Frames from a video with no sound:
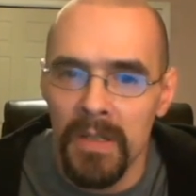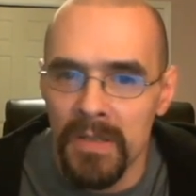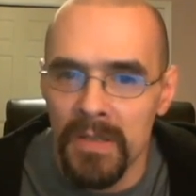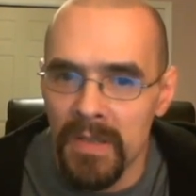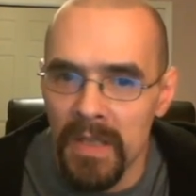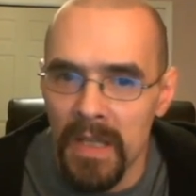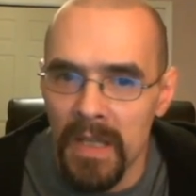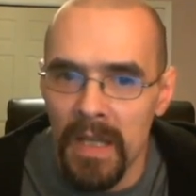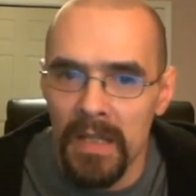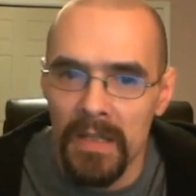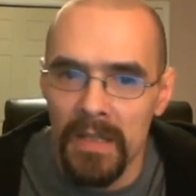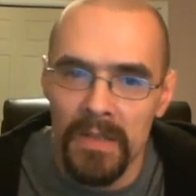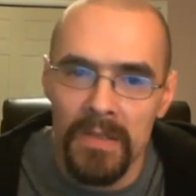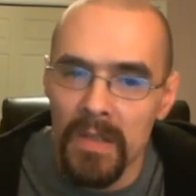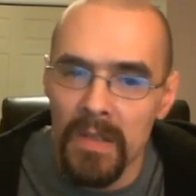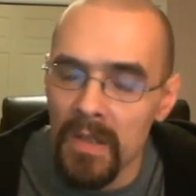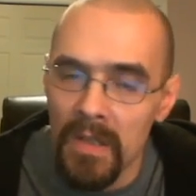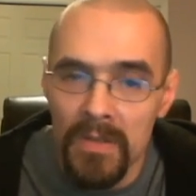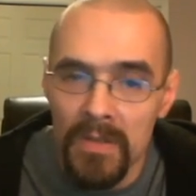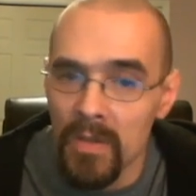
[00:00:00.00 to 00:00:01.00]
because that
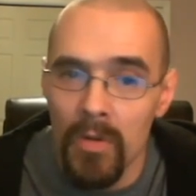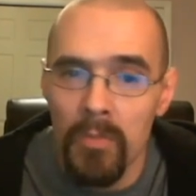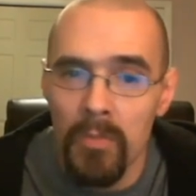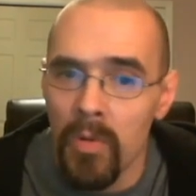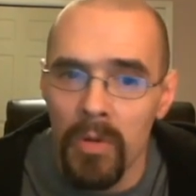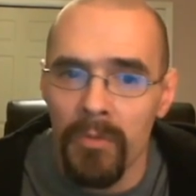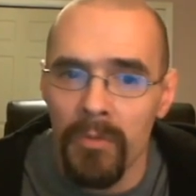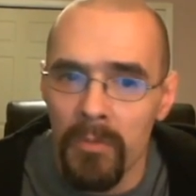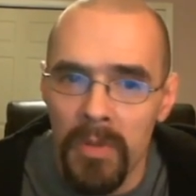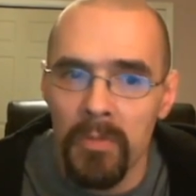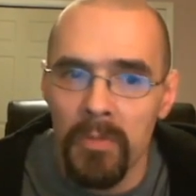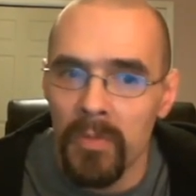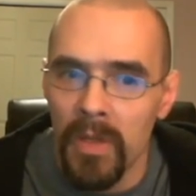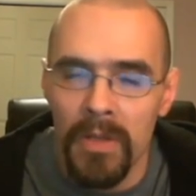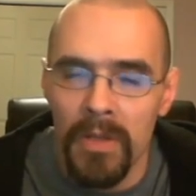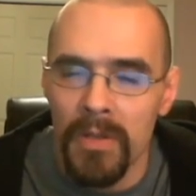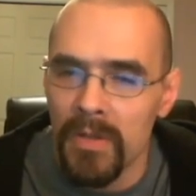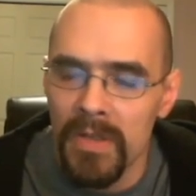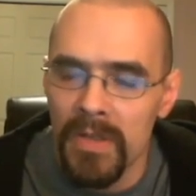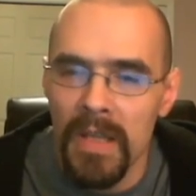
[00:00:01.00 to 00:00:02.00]
is so important for
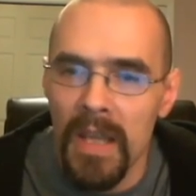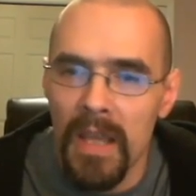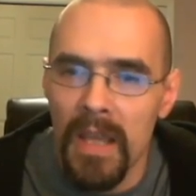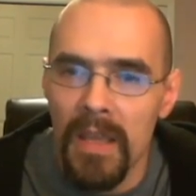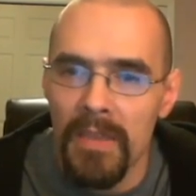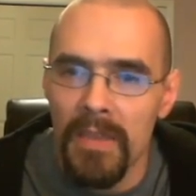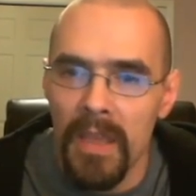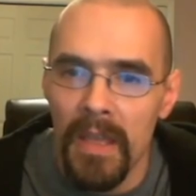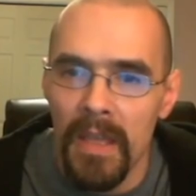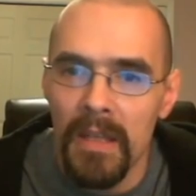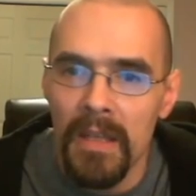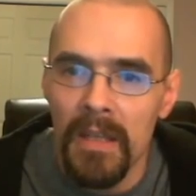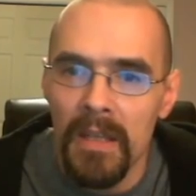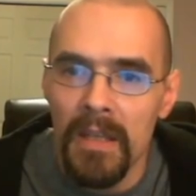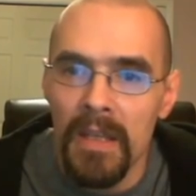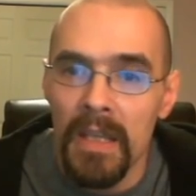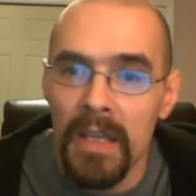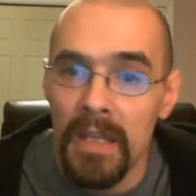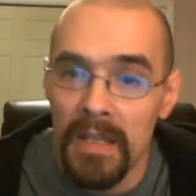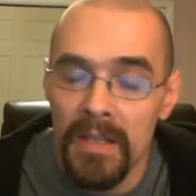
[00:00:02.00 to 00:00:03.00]
people to understand
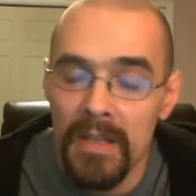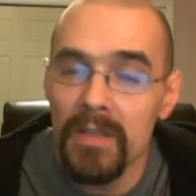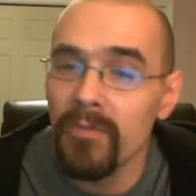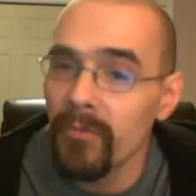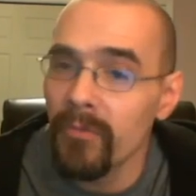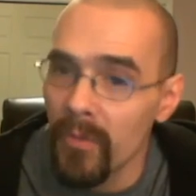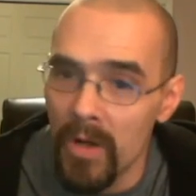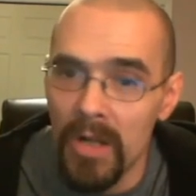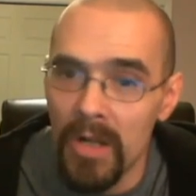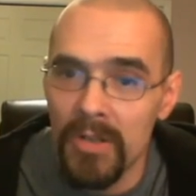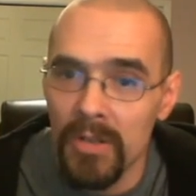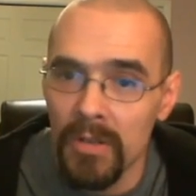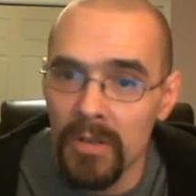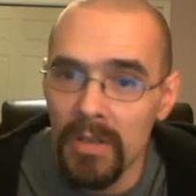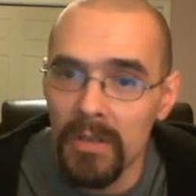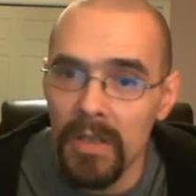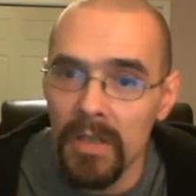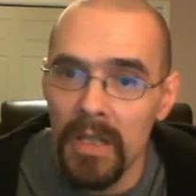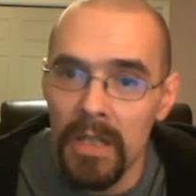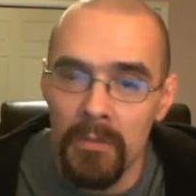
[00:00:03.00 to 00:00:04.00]
that it is
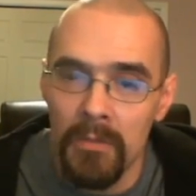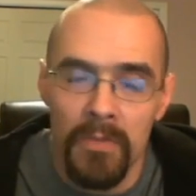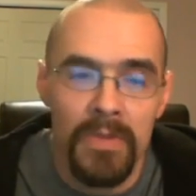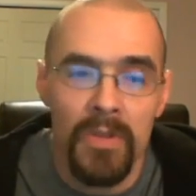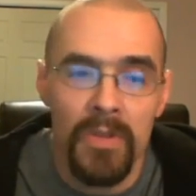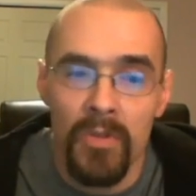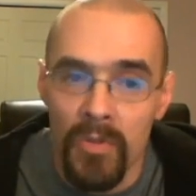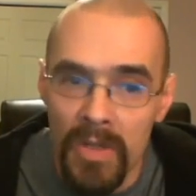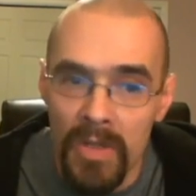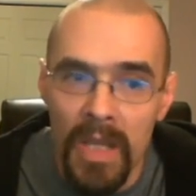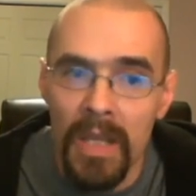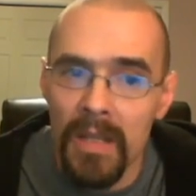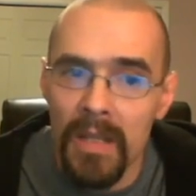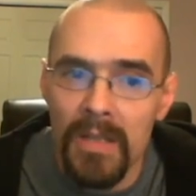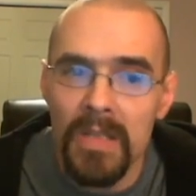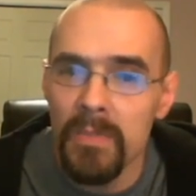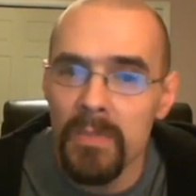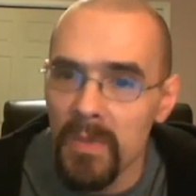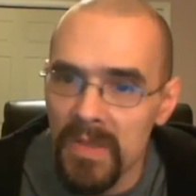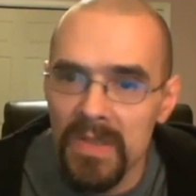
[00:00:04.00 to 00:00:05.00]
fraudulent and it was
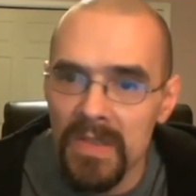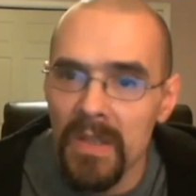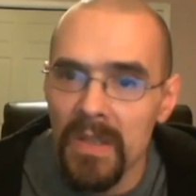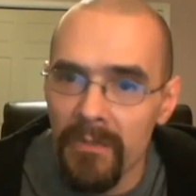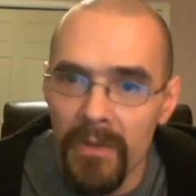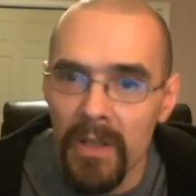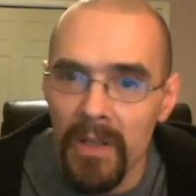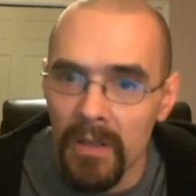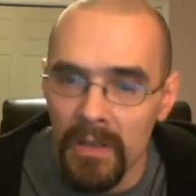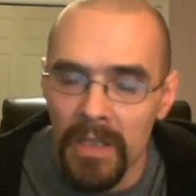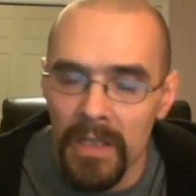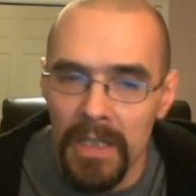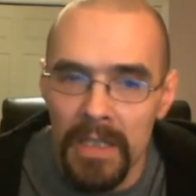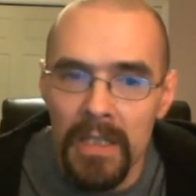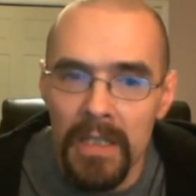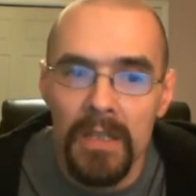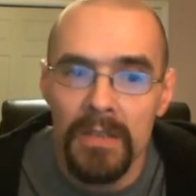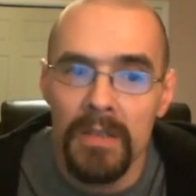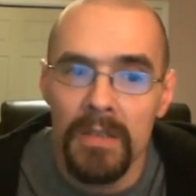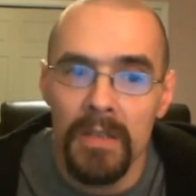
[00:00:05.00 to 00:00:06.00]
created
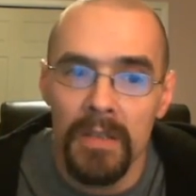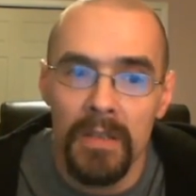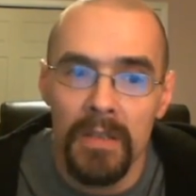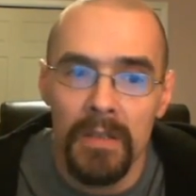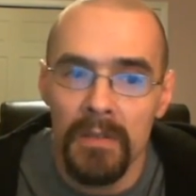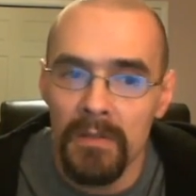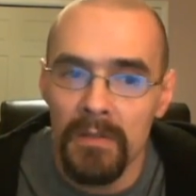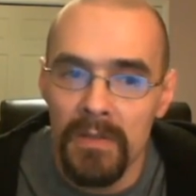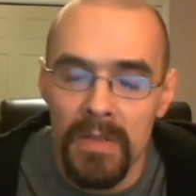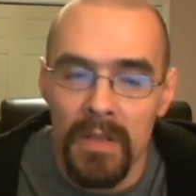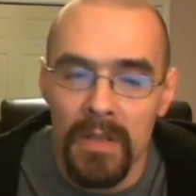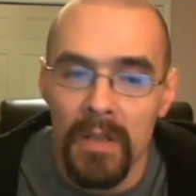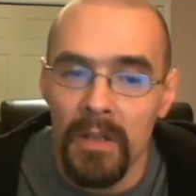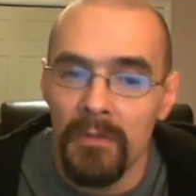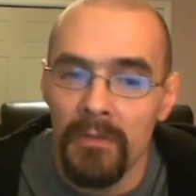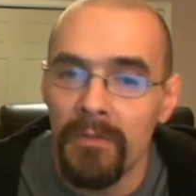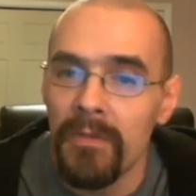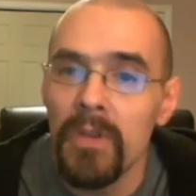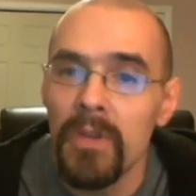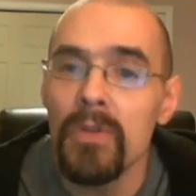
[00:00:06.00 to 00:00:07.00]
specifically to
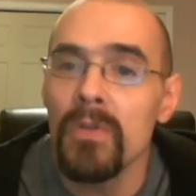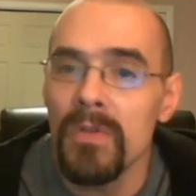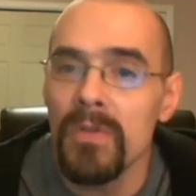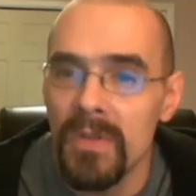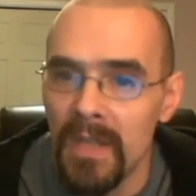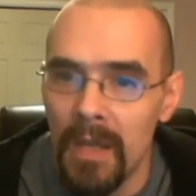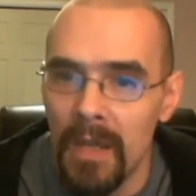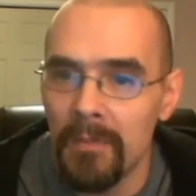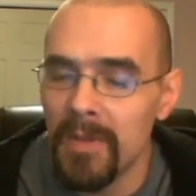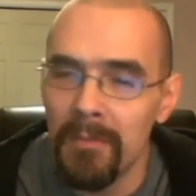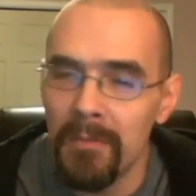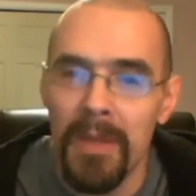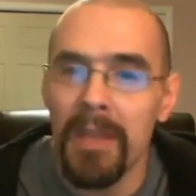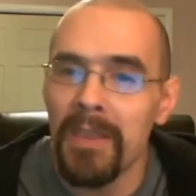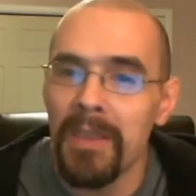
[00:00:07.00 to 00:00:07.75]
confuse them,